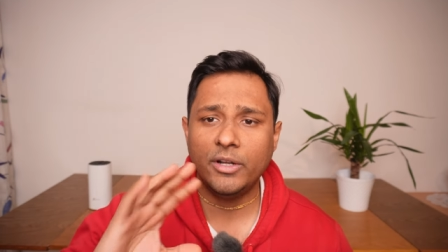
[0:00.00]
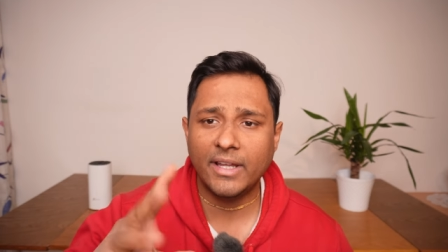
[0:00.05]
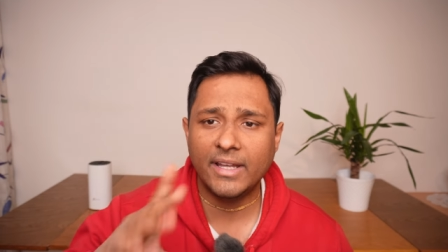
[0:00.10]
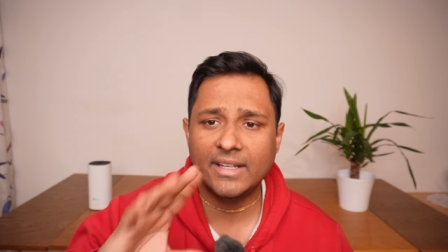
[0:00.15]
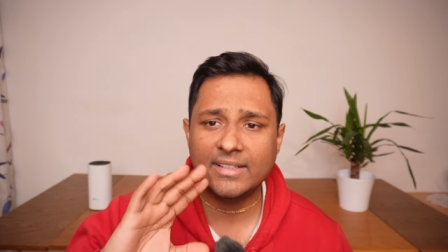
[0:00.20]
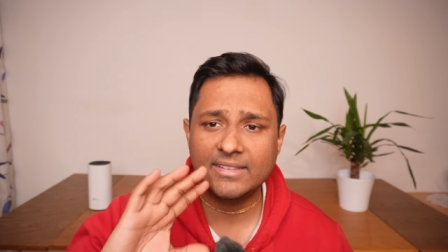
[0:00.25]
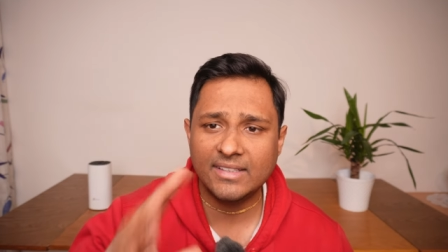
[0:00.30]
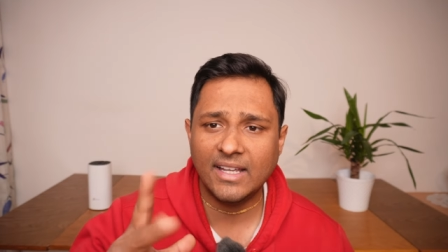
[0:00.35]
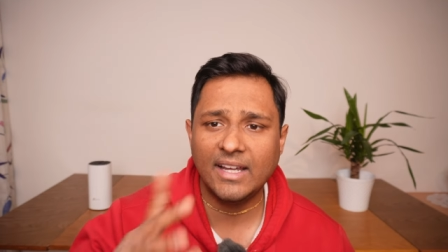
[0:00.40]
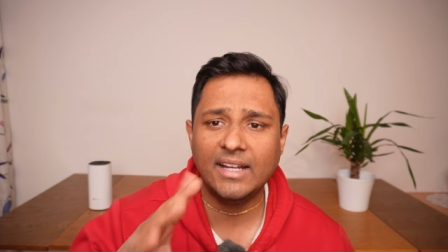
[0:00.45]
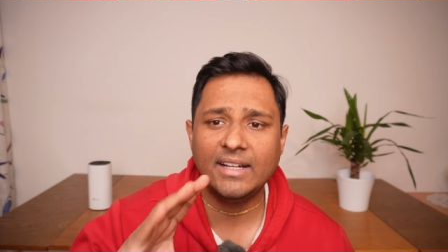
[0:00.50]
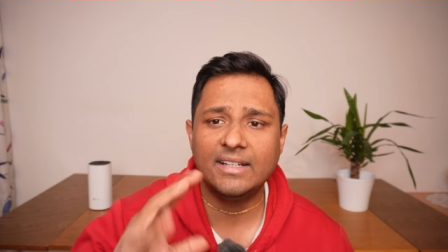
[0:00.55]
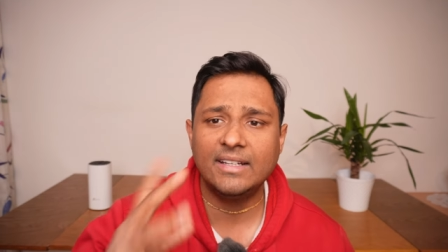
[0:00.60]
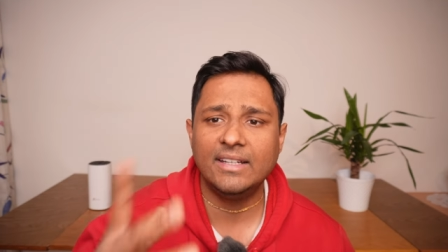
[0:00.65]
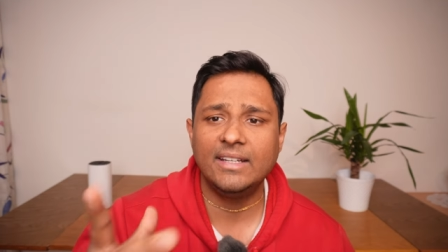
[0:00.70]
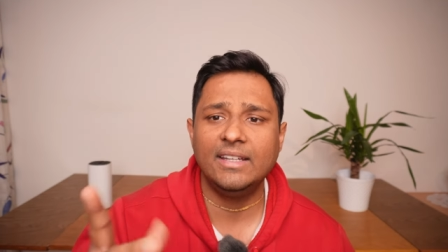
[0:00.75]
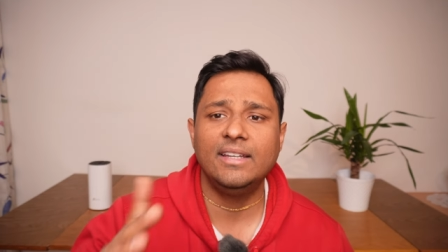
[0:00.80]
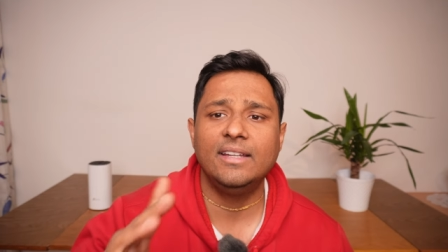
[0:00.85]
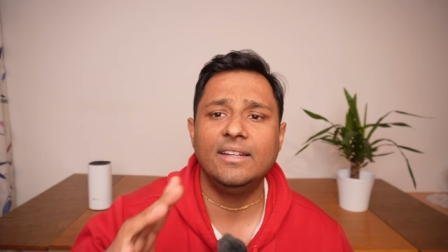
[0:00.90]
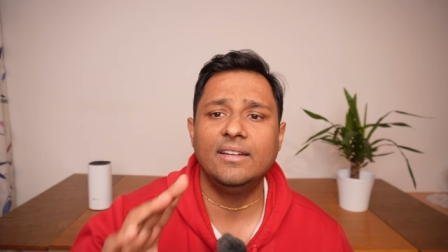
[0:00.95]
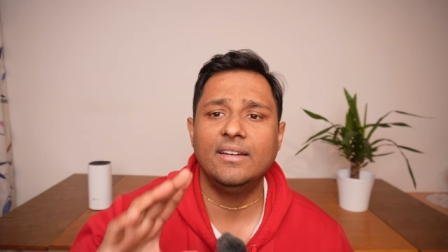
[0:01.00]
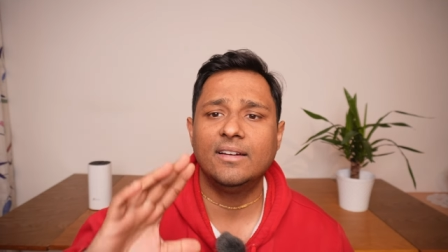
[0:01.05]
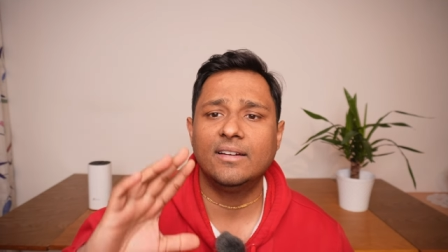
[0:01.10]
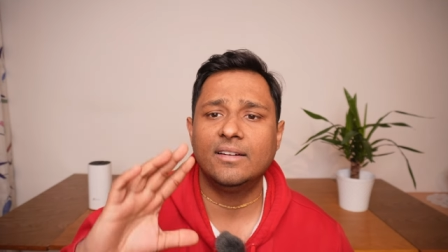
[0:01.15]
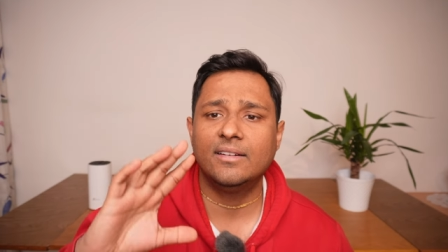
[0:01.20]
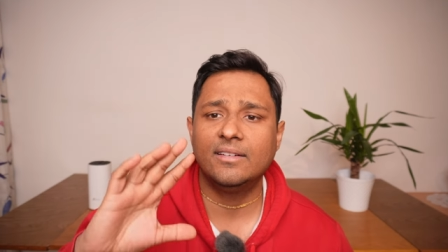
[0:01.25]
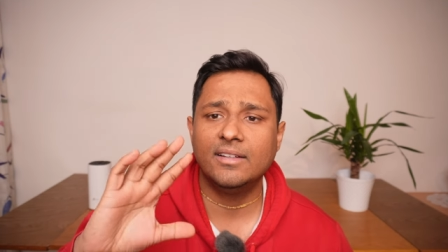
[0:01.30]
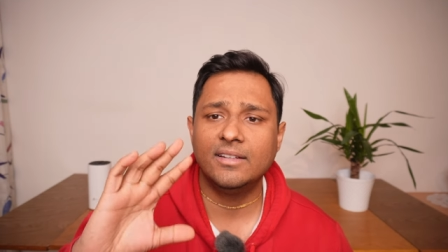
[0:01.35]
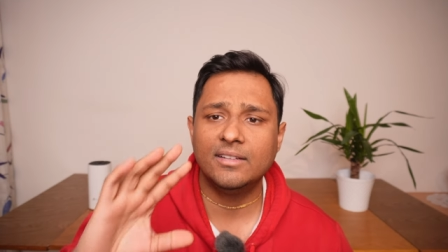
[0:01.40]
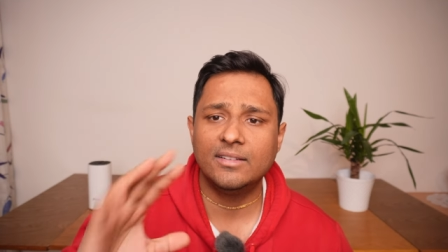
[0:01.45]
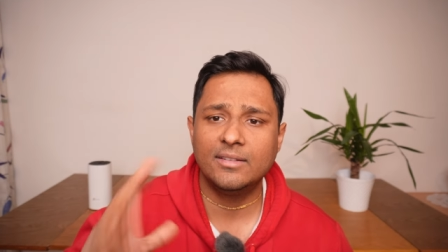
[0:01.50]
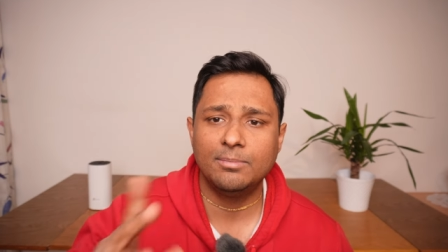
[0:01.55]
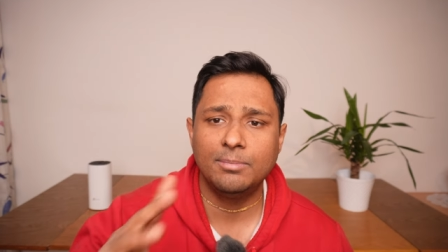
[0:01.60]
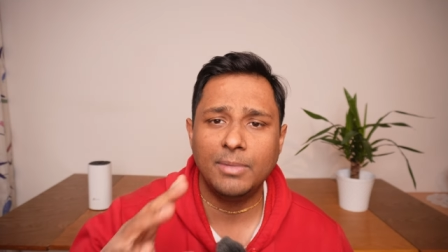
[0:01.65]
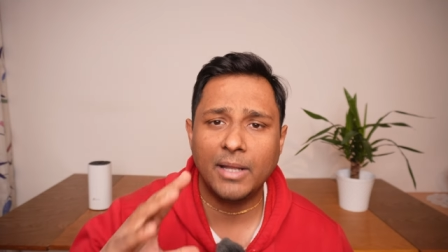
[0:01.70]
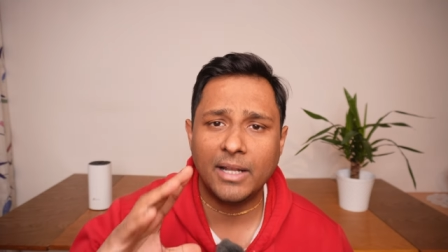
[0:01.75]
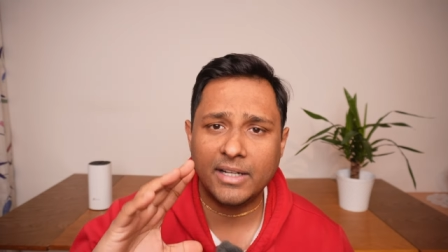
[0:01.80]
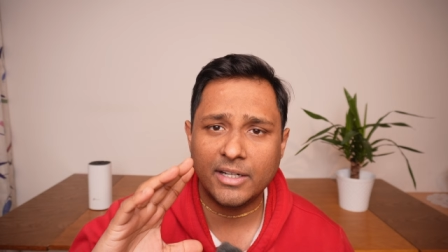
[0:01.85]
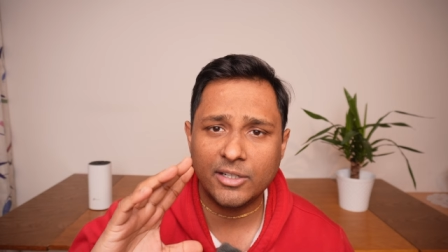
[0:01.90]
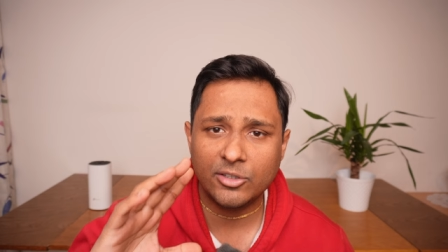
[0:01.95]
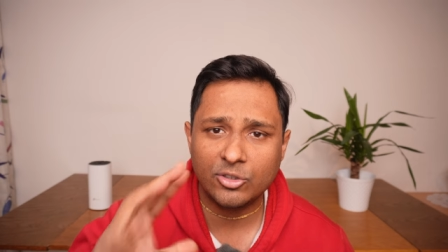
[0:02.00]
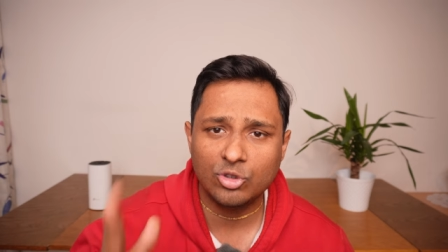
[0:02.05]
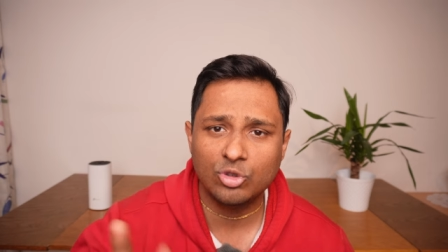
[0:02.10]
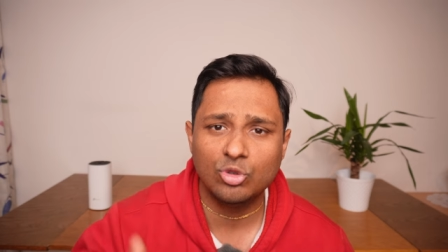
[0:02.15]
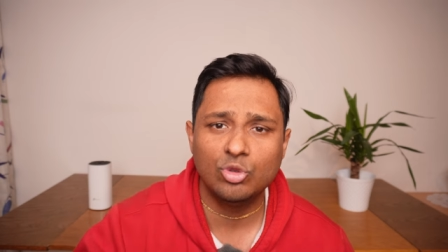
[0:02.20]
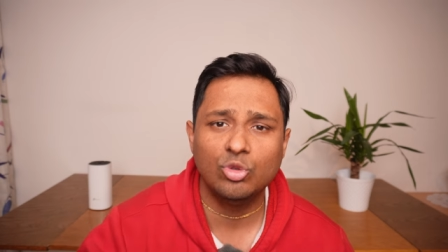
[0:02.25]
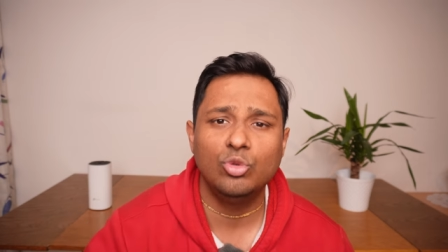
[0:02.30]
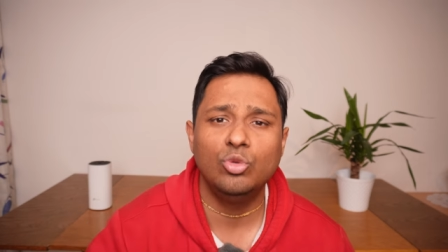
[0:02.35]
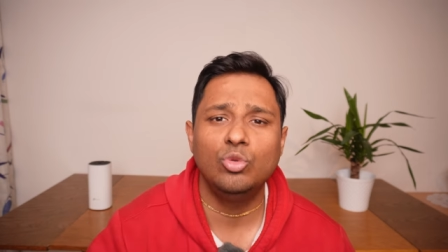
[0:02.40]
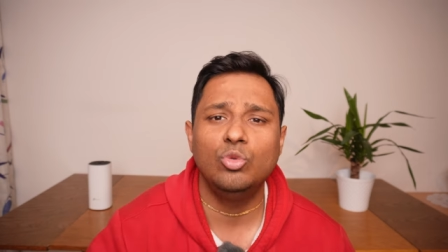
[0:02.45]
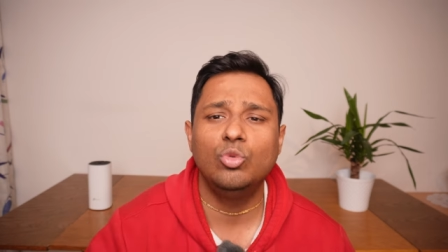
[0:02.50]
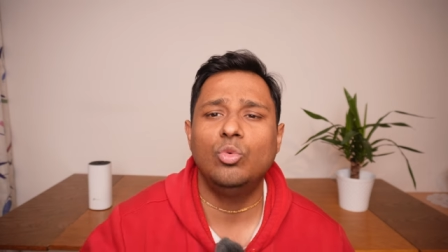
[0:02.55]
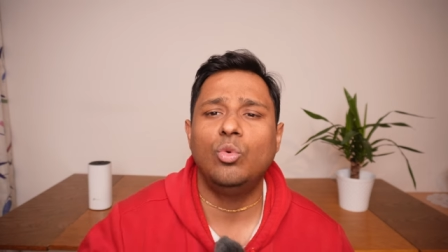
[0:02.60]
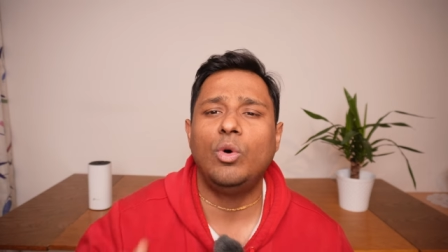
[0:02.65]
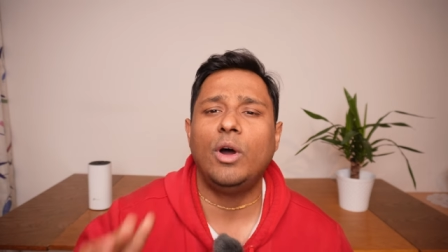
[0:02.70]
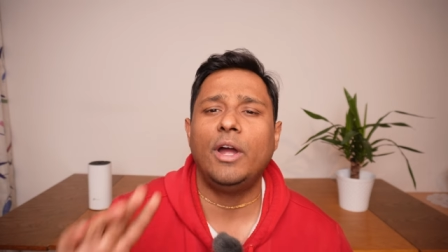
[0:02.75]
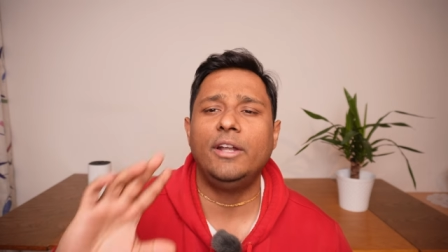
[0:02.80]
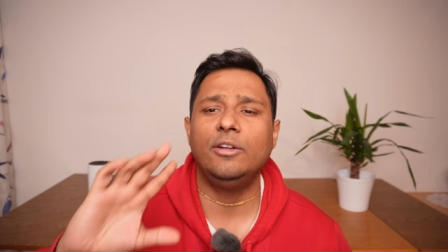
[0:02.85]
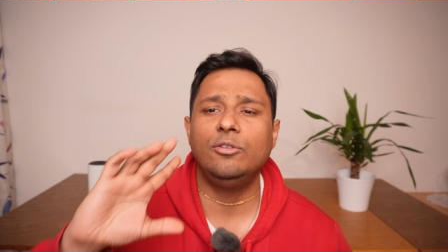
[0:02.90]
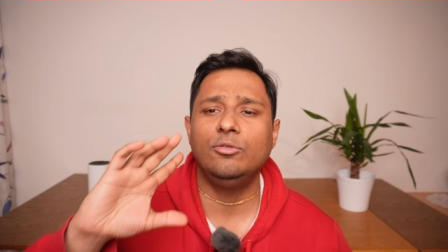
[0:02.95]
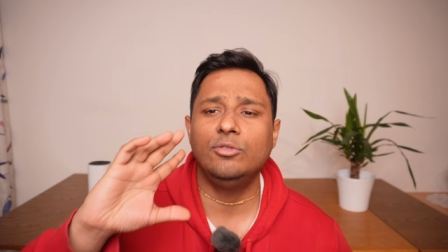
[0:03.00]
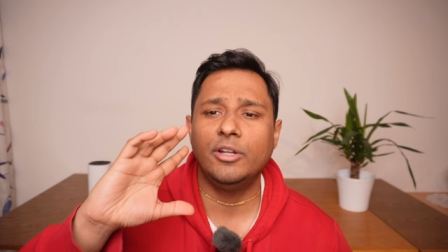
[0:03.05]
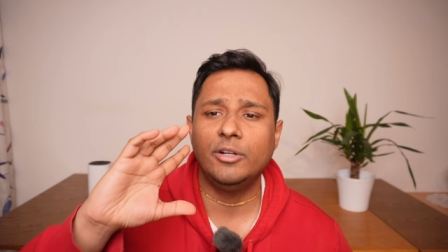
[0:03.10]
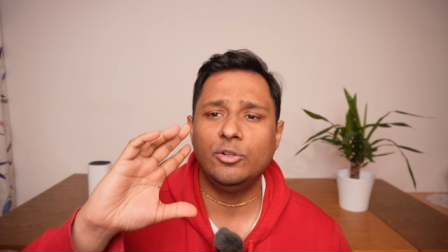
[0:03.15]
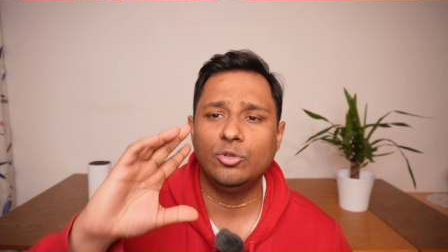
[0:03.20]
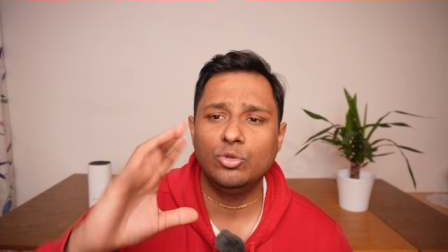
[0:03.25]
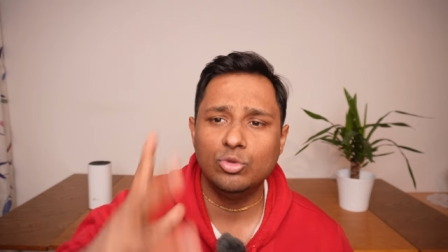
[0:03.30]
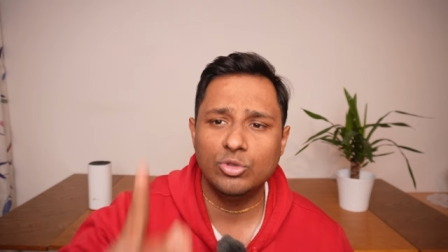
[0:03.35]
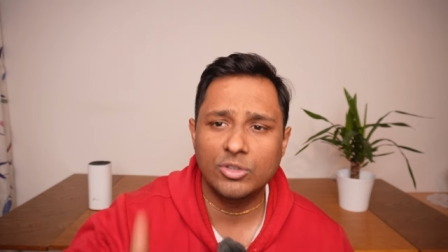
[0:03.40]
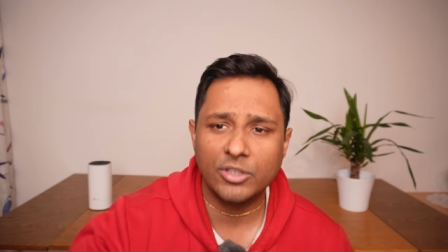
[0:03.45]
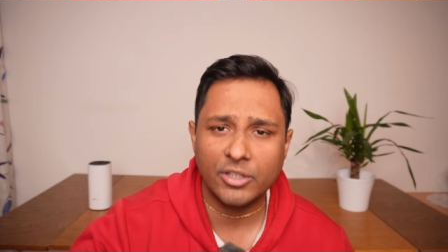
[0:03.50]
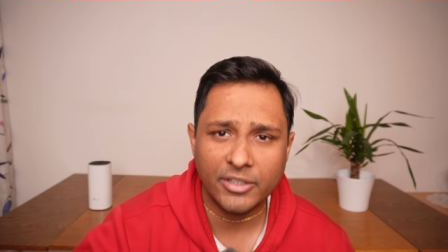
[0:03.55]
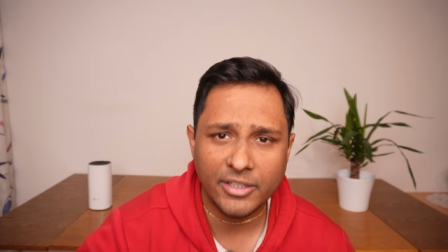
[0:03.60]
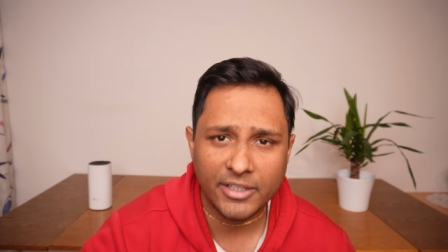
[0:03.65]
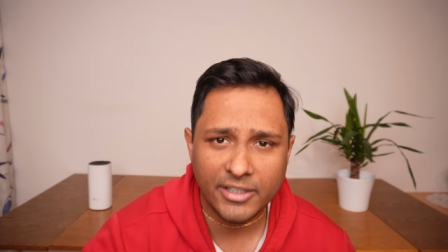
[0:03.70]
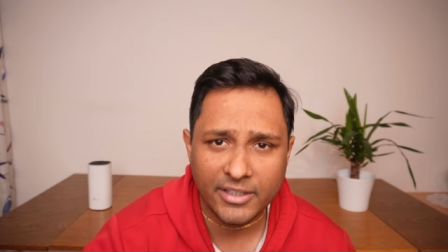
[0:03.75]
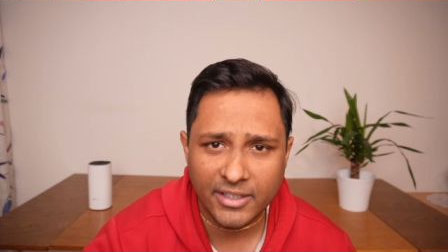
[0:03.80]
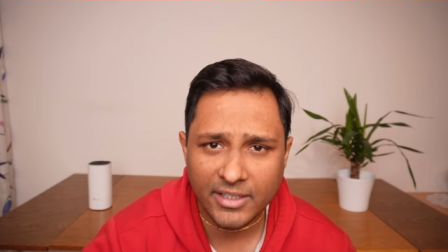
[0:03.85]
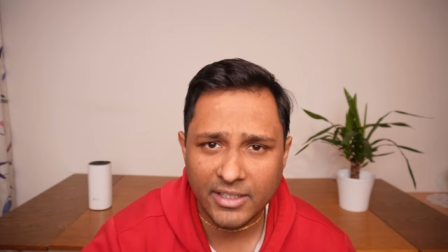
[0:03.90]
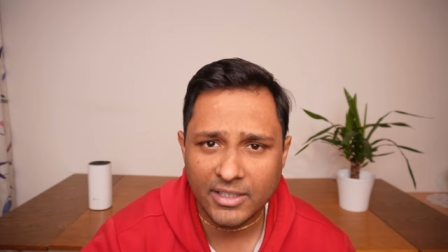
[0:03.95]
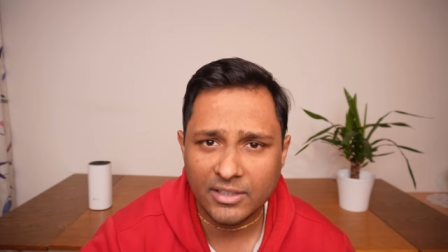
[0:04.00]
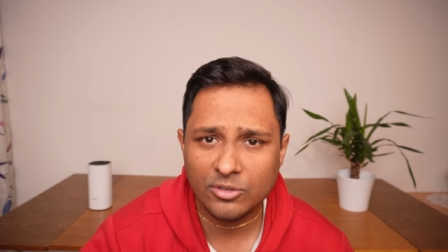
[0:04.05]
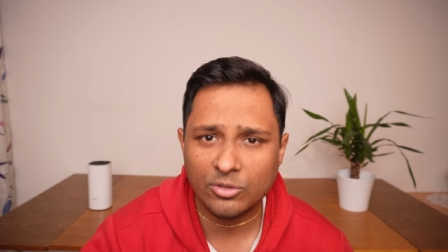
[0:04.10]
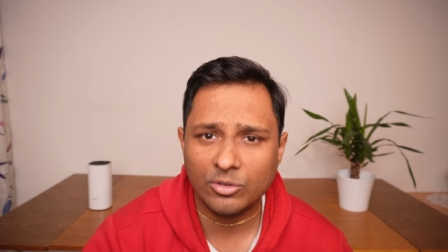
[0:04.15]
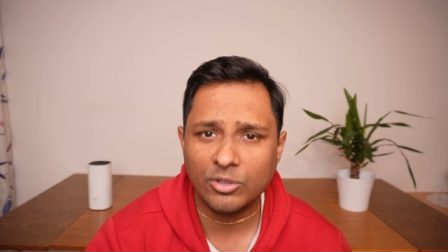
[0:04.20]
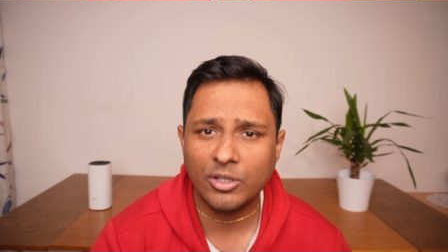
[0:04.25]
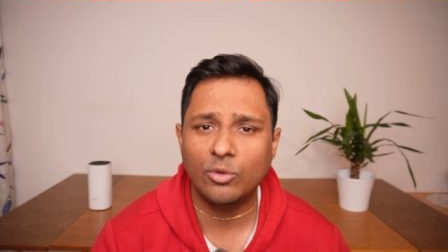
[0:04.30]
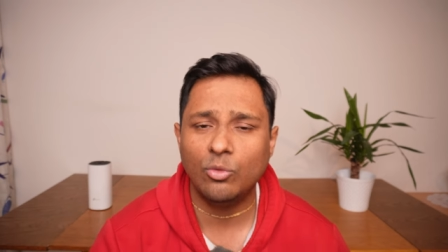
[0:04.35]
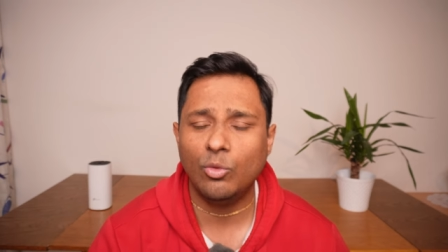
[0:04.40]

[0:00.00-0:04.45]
exactly does planets do, why do they do certain things, okay?